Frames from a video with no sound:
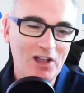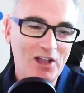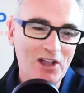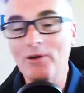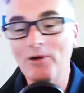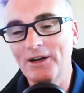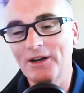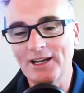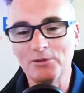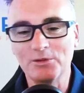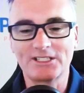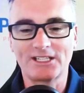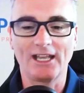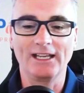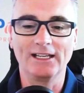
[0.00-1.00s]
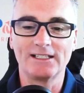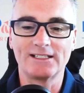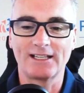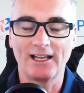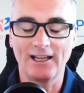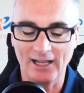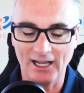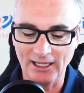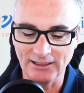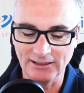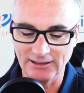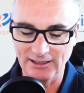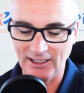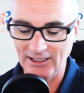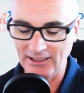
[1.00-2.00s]
Well, what I always say is uh, I
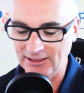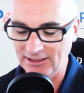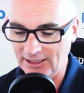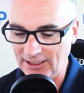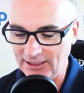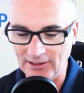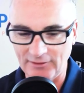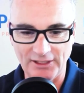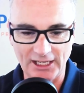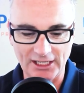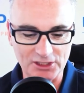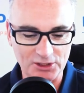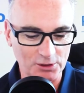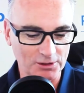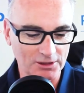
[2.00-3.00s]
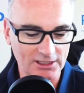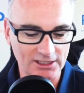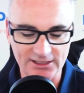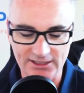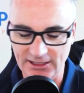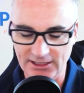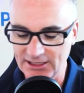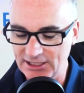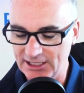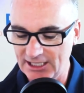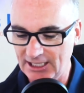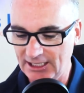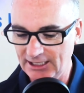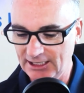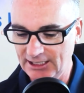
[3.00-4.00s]
I I love Nextdoor because it.
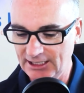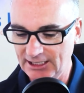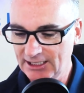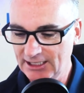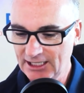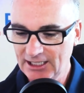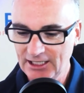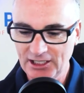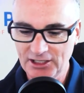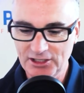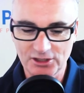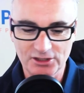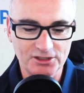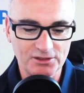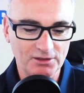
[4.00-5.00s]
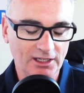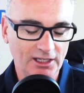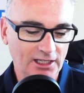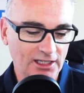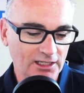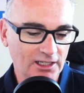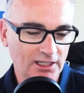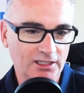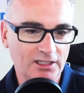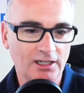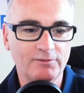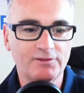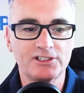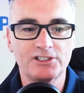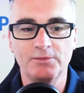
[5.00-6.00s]
Uh, it just uh, it, it
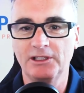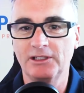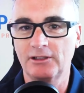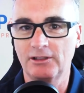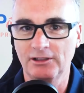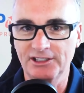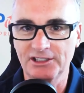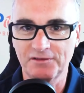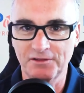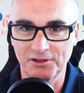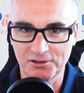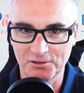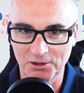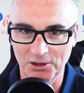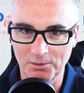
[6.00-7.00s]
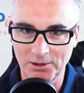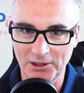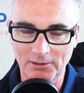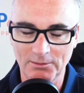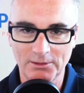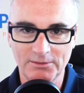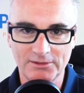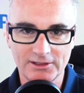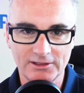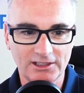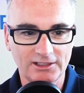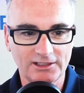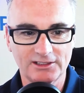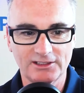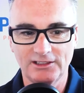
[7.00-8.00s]
comforts me that all these first world problems are
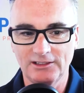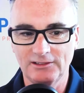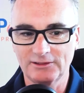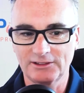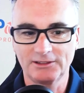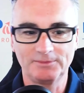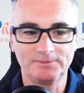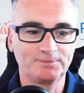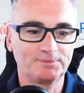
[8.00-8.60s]
getting solved.